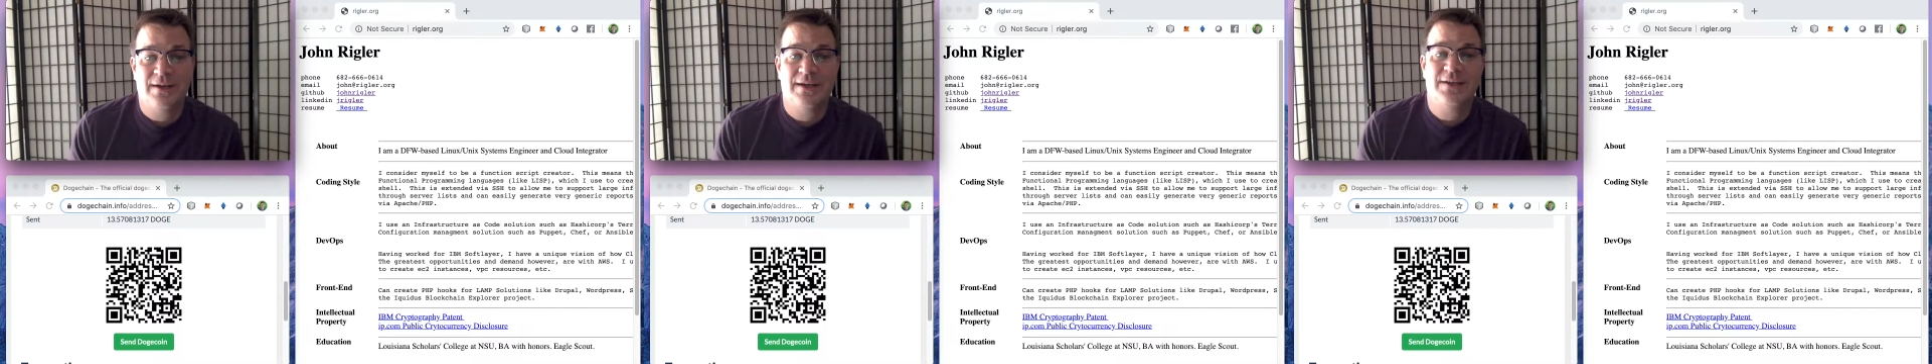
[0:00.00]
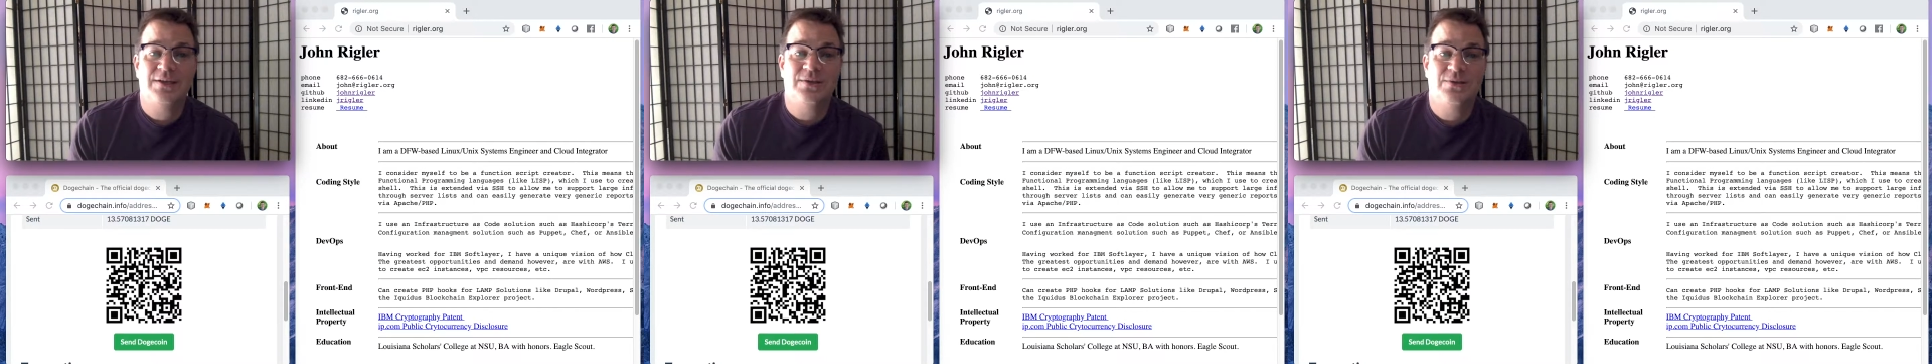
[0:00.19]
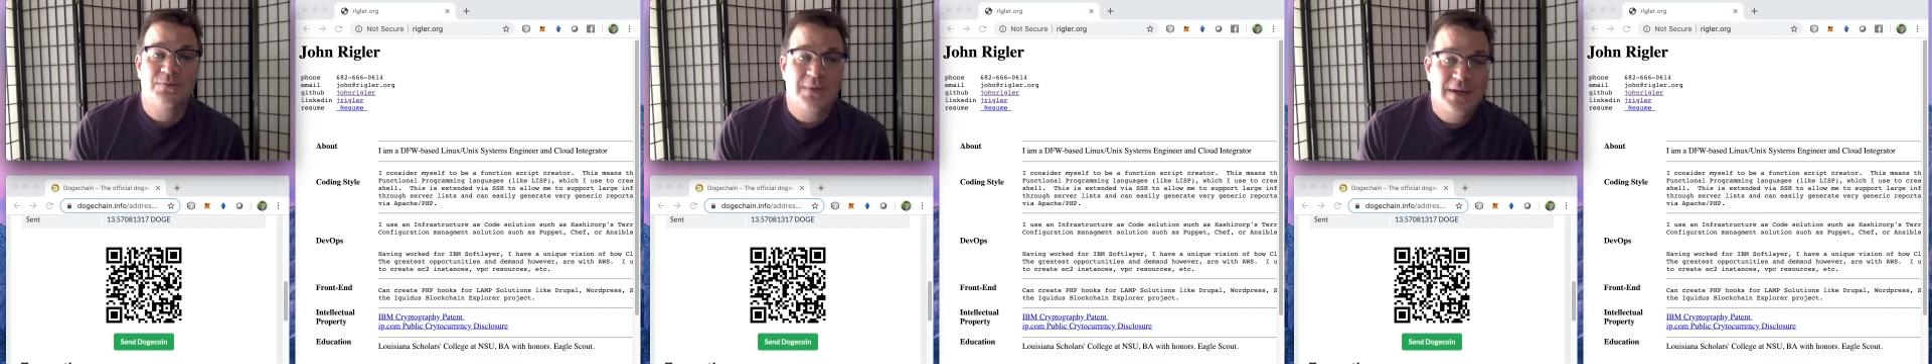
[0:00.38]

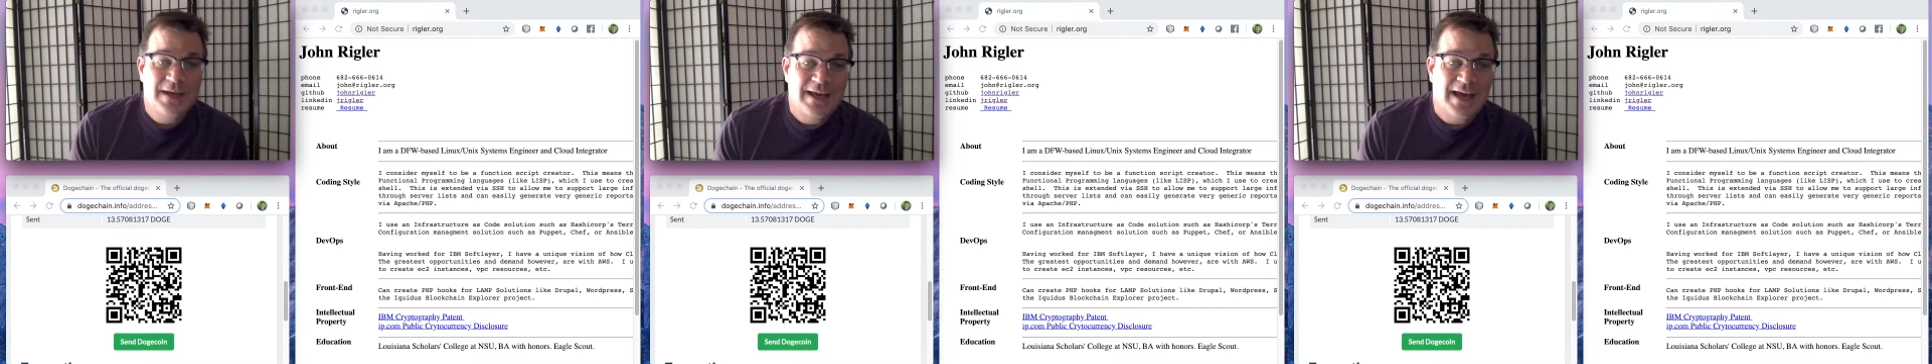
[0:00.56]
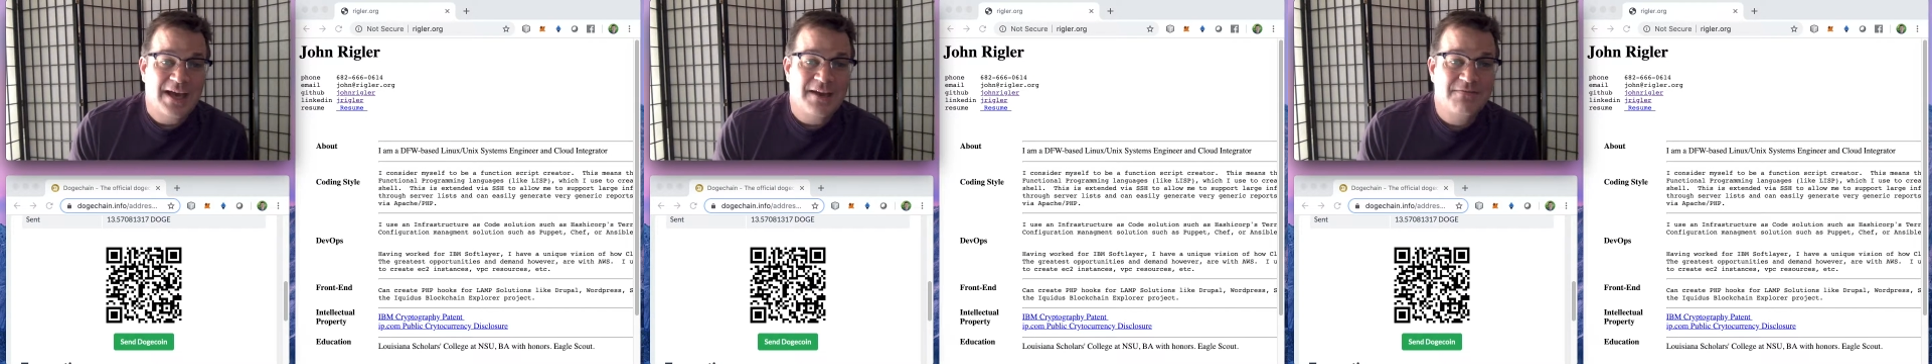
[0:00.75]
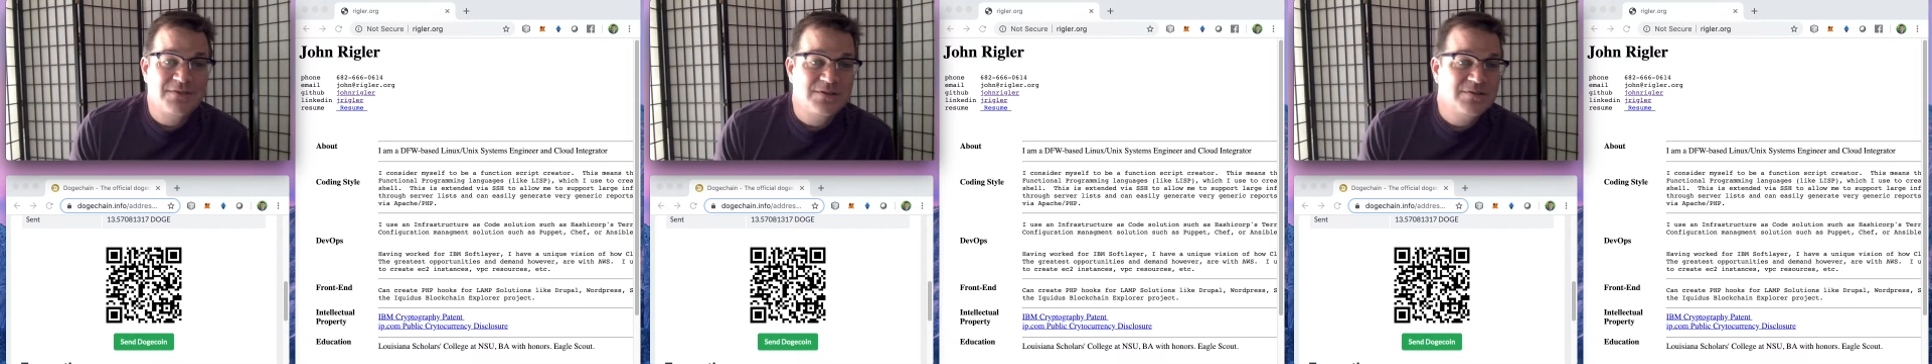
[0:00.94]
You
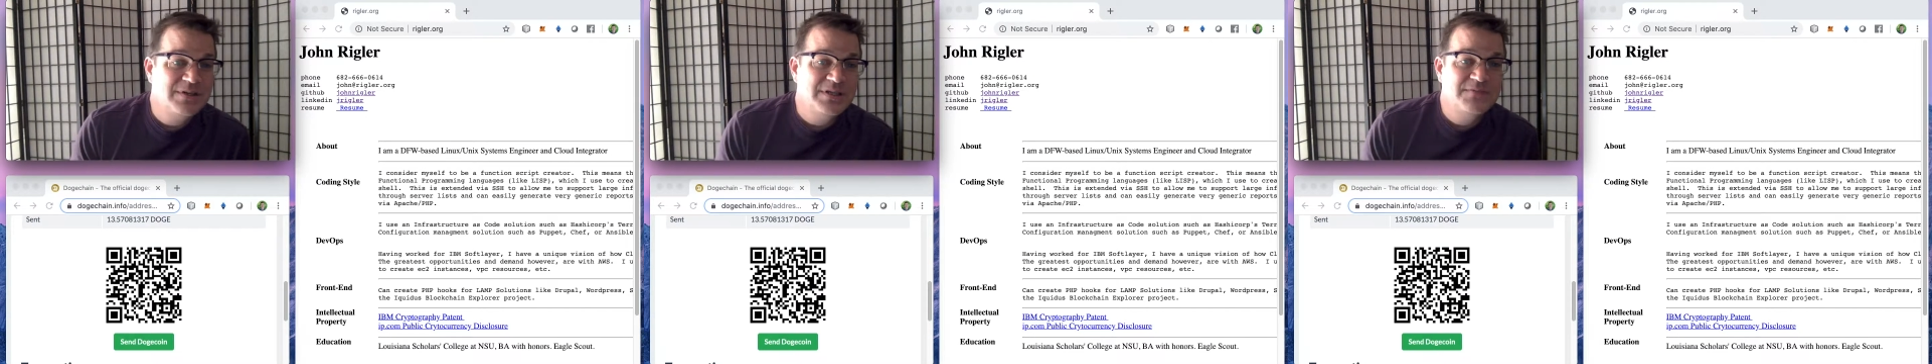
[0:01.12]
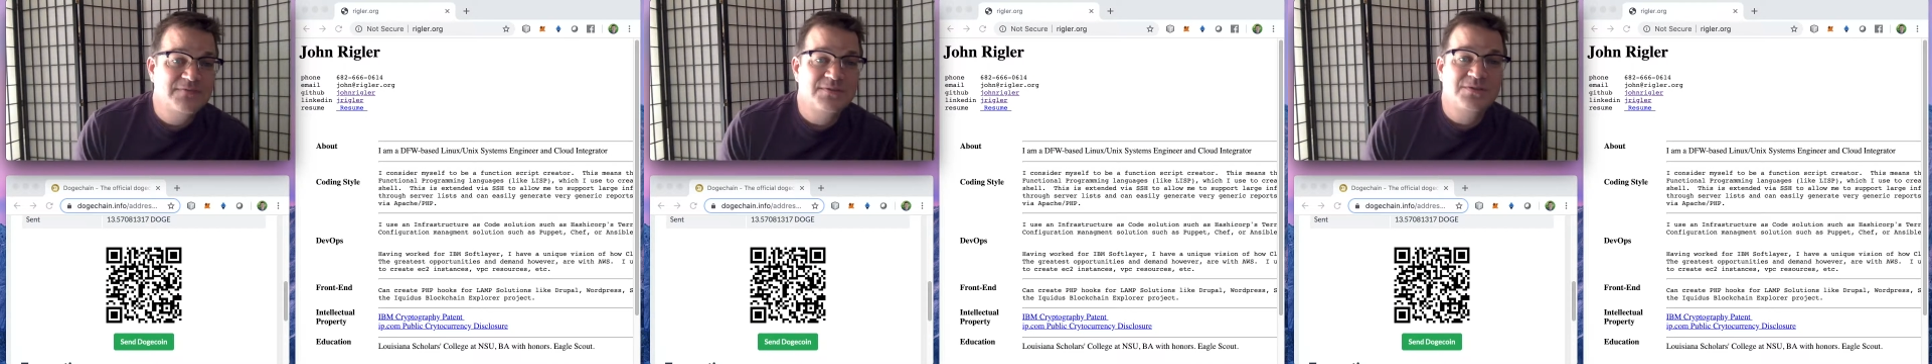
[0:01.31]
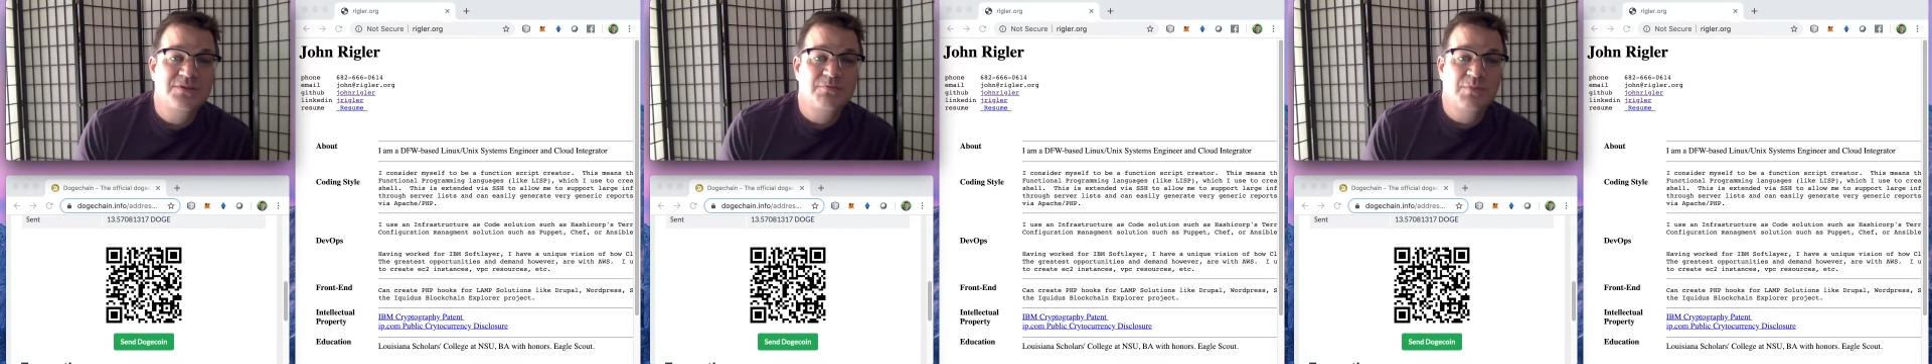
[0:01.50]
have to transfer some